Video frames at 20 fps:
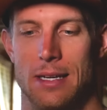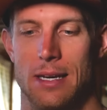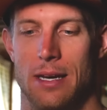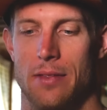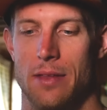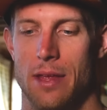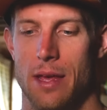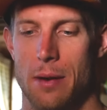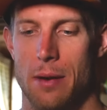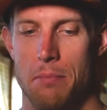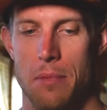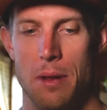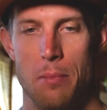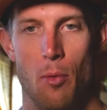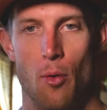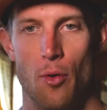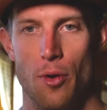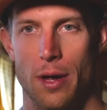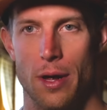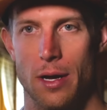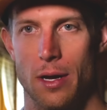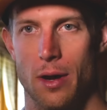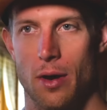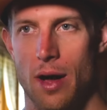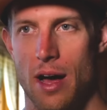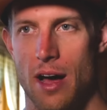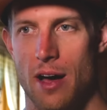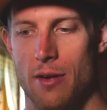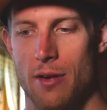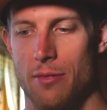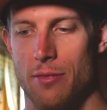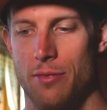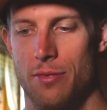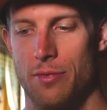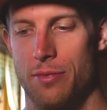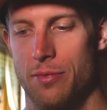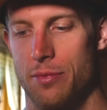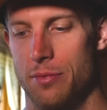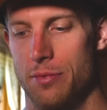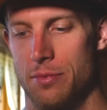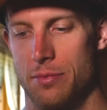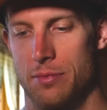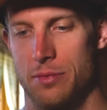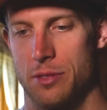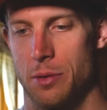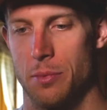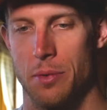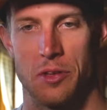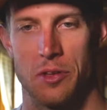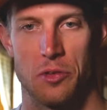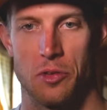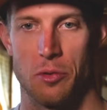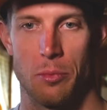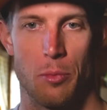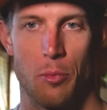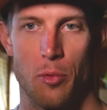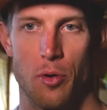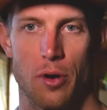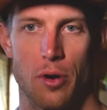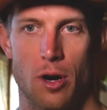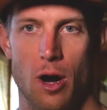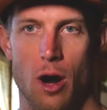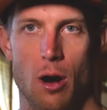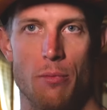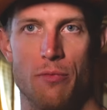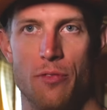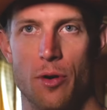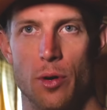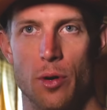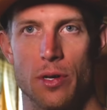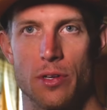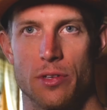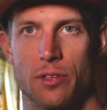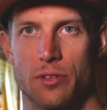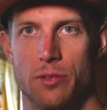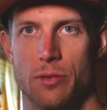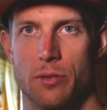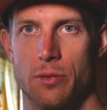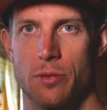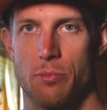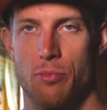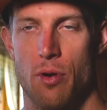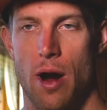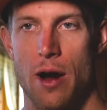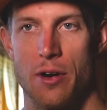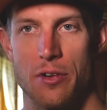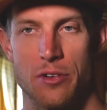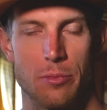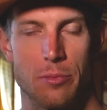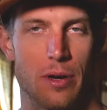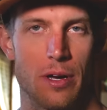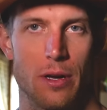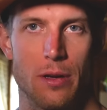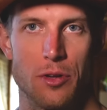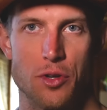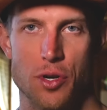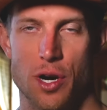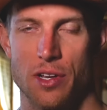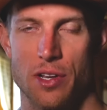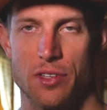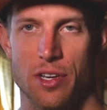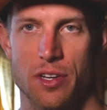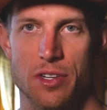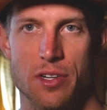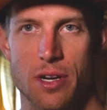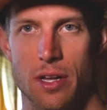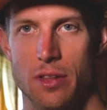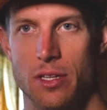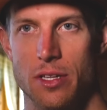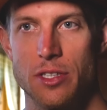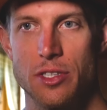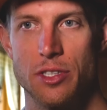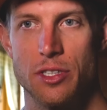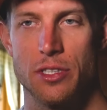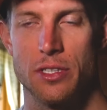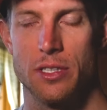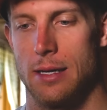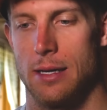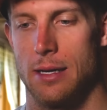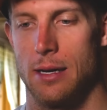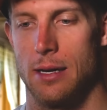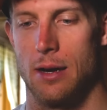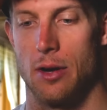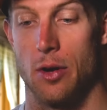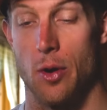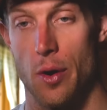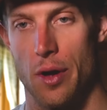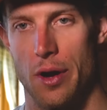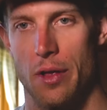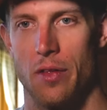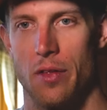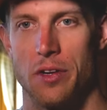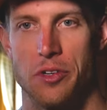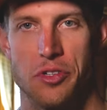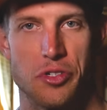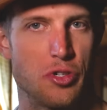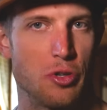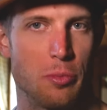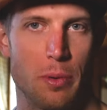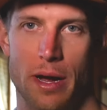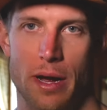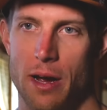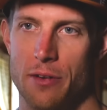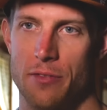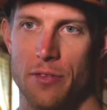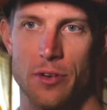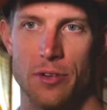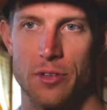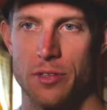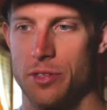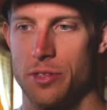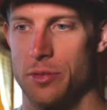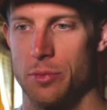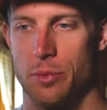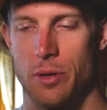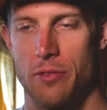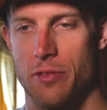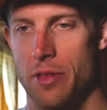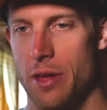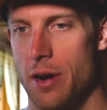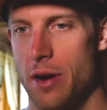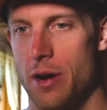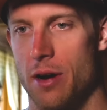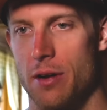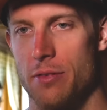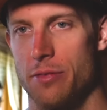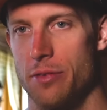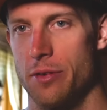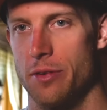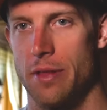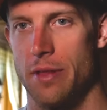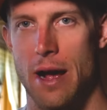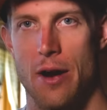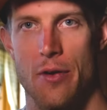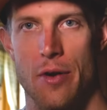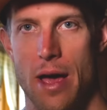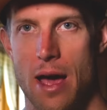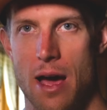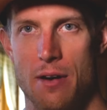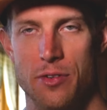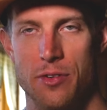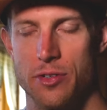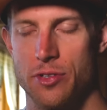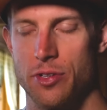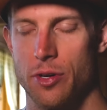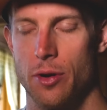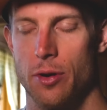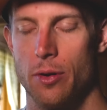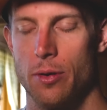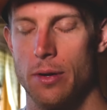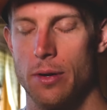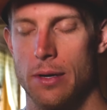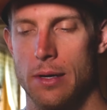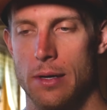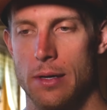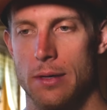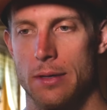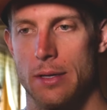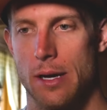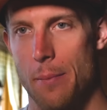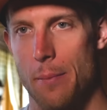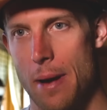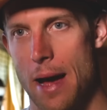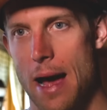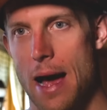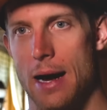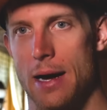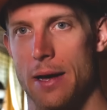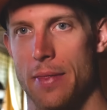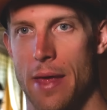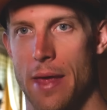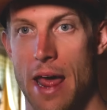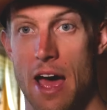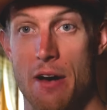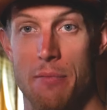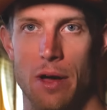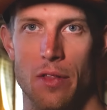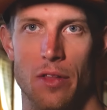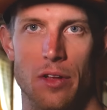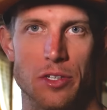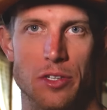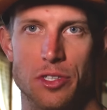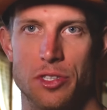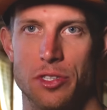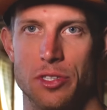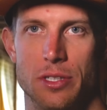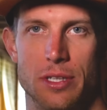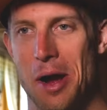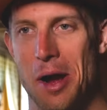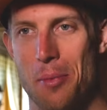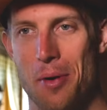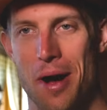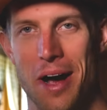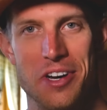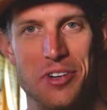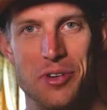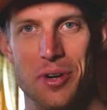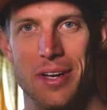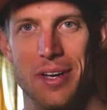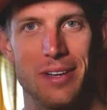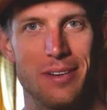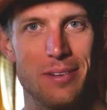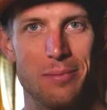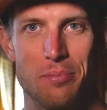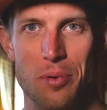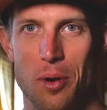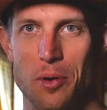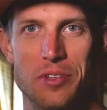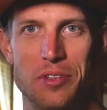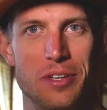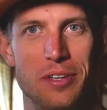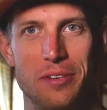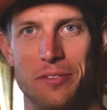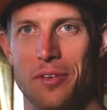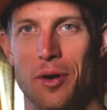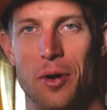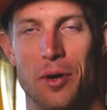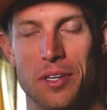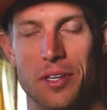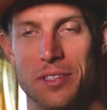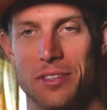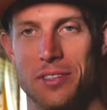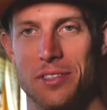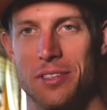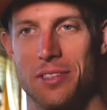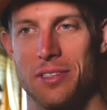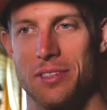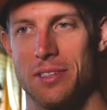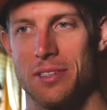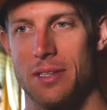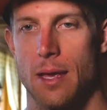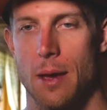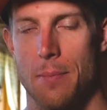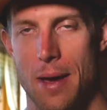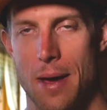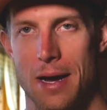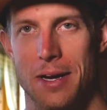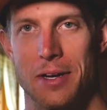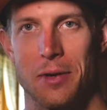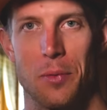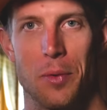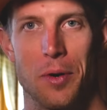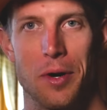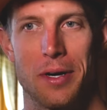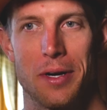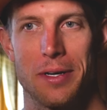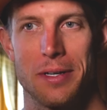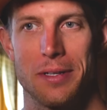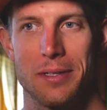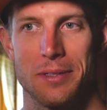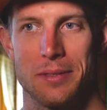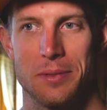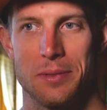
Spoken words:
And then mid morning I'll have something that's a little bit more carb focused prior to my training session at lunch. I'll go out at lunch, do my efforts, whatever they are, for the hour and a half or so, come back and then have my lunch. Carbohydrate, protein focus, get back into work